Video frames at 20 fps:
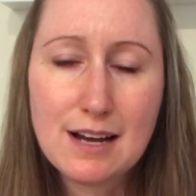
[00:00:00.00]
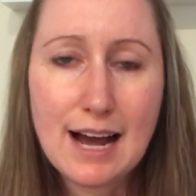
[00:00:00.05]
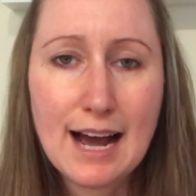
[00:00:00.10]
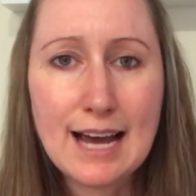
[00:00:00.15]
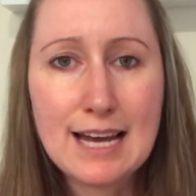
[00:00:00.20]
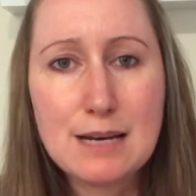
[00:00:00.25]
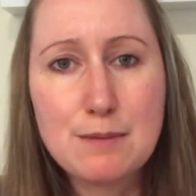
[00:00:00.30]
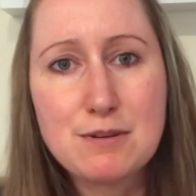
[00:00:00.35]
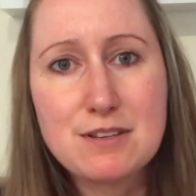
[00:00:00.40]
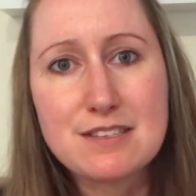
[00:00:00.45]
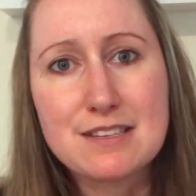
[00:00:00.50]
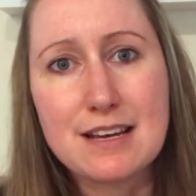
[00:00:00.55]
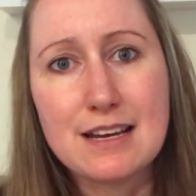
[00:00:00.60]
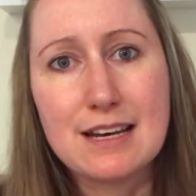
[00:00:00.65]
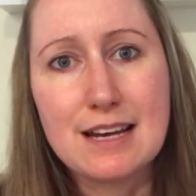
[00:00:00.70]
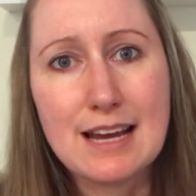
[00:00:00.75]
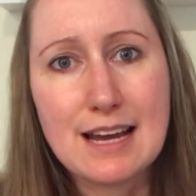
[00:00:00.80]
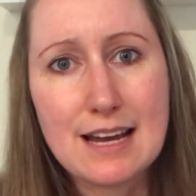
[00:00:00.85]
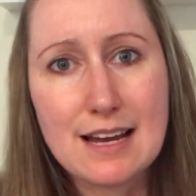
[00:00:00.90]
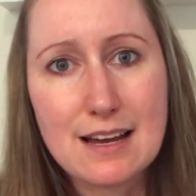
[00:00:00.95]

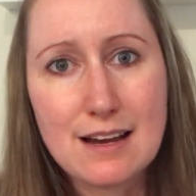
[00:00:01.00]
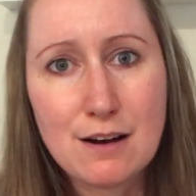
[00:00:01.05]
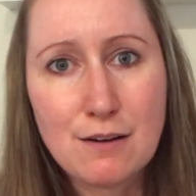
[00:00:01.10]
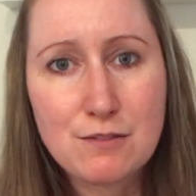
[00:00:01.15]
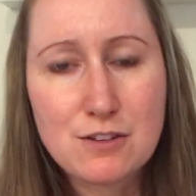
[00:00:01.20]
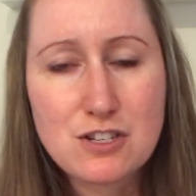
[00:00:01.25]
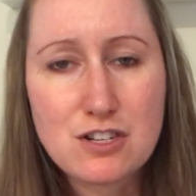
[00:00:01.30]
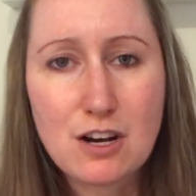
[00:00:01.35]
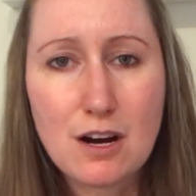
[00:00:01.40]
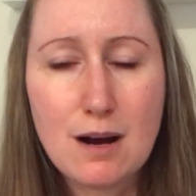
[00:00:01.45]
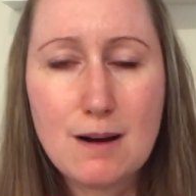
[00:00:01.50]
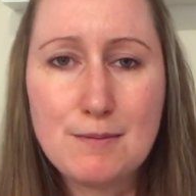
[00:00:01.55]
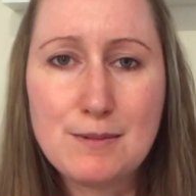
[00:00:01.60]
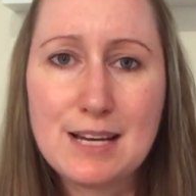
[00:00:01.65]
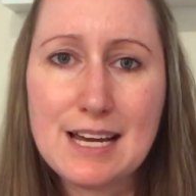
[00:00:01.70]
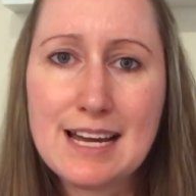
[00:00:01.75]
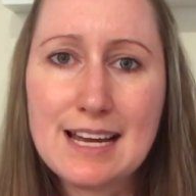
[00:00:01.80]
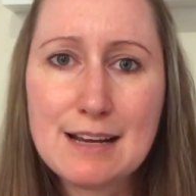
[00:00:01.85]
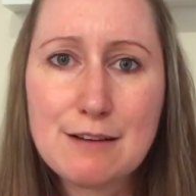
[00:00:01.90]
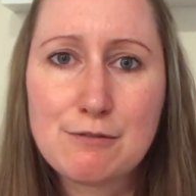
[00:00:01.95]
80% of the time
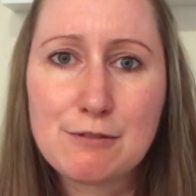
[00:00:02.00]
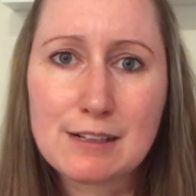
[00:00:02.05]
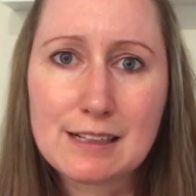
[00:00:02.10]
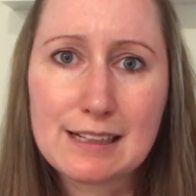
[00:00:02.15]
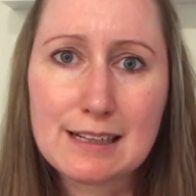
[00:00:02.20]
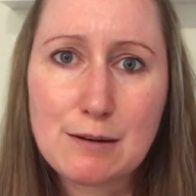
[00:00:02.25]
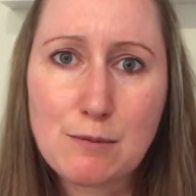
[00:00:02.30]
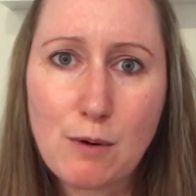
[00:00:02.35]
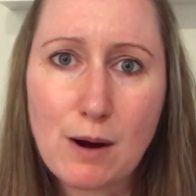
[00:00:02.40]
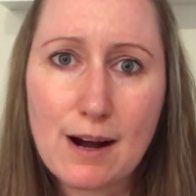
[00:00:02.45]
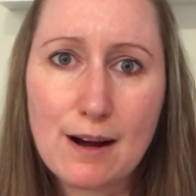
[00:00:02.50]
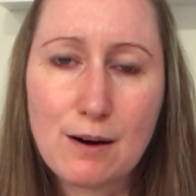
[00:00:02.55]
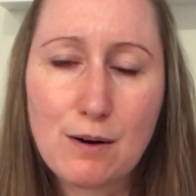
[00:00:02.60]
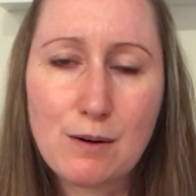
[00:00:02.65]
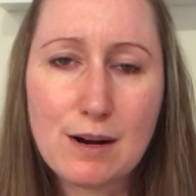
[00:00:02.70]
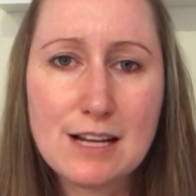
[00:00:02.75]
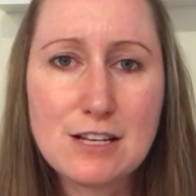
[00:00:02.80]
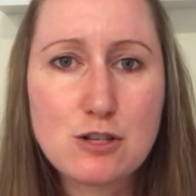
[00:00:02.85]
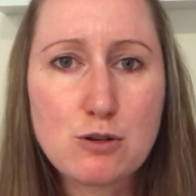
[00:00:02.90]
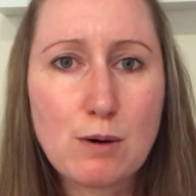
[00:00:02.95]
you eat really
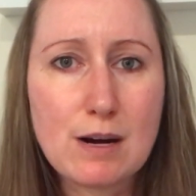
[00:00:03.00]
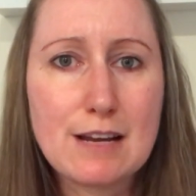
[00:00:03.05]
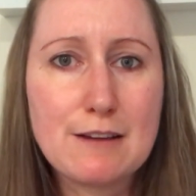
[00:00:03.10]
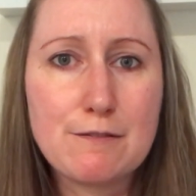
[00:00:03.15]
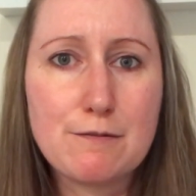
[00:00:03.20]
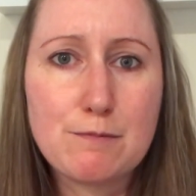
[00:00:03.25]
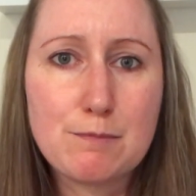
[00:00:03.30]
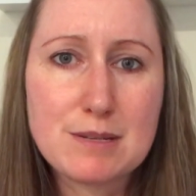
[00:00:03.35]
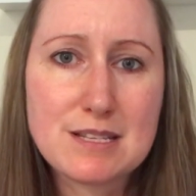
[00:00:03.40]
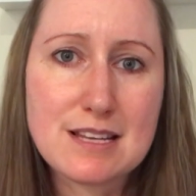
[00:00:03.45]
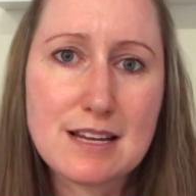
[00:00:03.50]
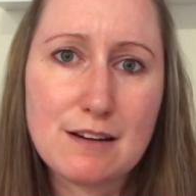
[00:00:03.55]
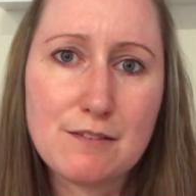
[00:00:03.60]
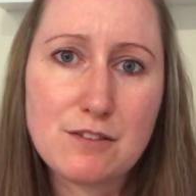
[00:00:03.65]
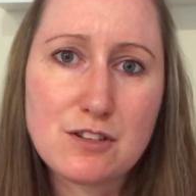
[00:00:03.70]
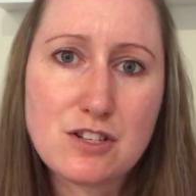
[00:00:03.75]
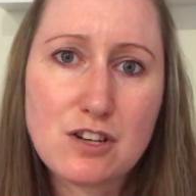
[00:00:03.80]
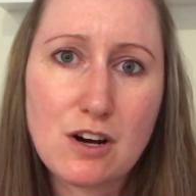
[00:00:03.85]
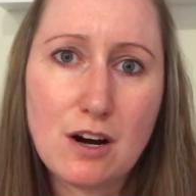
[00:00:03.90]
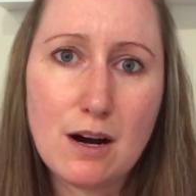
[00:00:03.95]
well, and 20% of
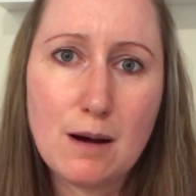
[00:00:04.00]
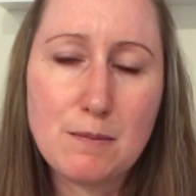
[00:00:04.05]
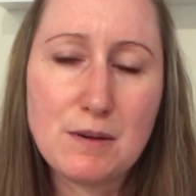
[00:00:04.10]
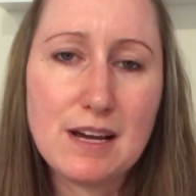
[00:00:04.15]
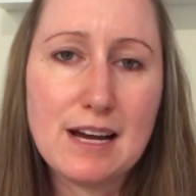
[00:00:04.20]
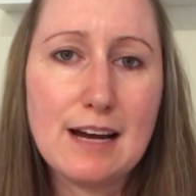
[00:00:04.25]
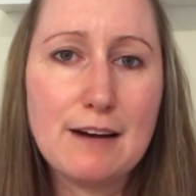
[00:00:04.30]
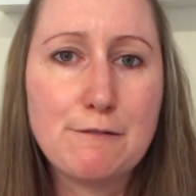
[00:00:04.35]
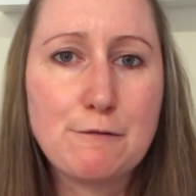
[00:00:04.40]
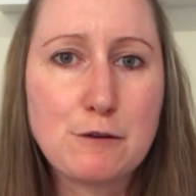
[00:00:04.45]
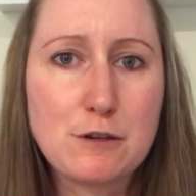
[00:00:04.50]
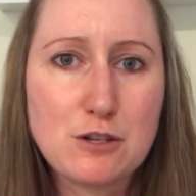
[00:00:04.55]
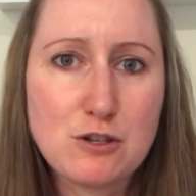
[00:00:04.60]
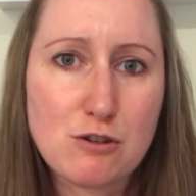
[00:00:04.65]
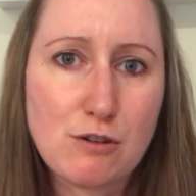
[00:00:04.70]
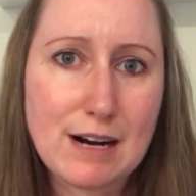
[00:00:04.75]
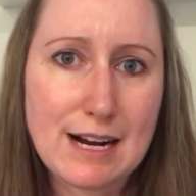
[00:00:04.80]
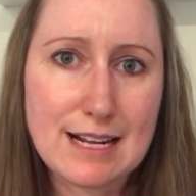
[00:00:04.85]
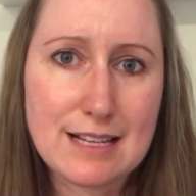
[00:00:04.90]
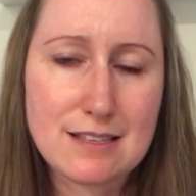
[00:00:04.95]
the time you have your
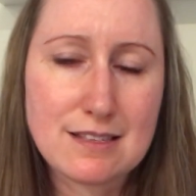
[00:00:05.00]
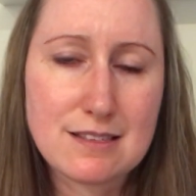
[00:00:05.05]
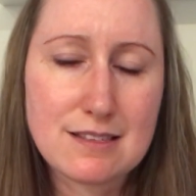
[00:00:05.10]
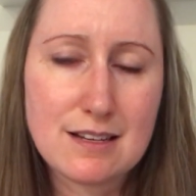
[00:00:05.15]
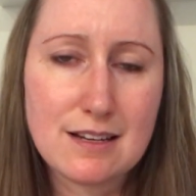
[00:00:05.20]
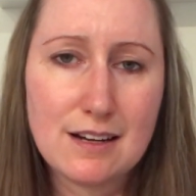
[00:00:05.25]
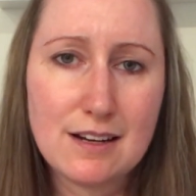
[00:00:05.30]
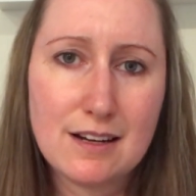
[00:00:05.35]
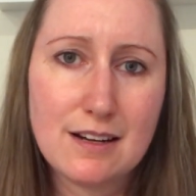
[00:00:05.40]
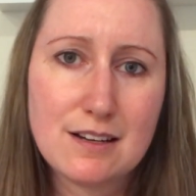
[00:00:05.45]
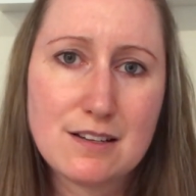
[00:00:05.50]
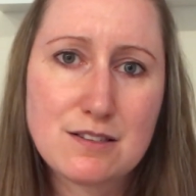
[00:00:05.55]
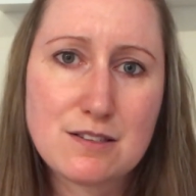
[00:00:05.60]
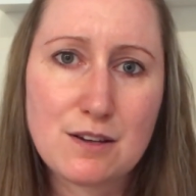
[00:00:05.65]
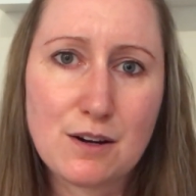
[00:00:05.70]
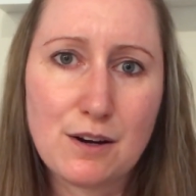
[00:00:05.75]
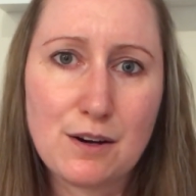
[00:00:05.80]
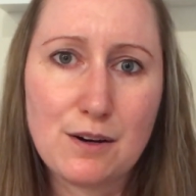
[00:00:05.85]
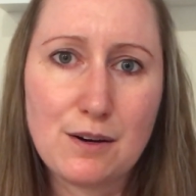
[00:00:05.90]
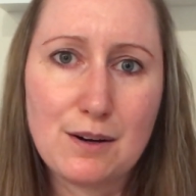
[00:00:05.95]
treats.
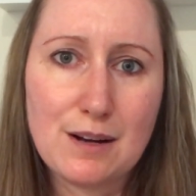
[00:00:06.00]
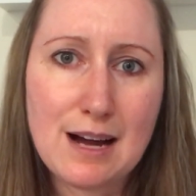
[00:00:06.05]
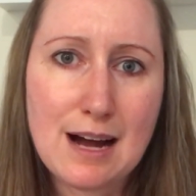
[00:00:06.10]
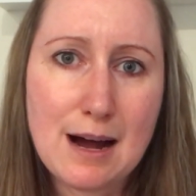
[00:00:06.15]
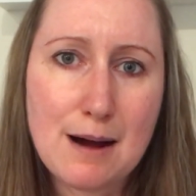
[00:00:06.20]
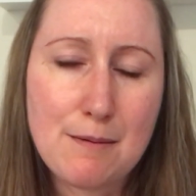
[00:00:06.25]
So,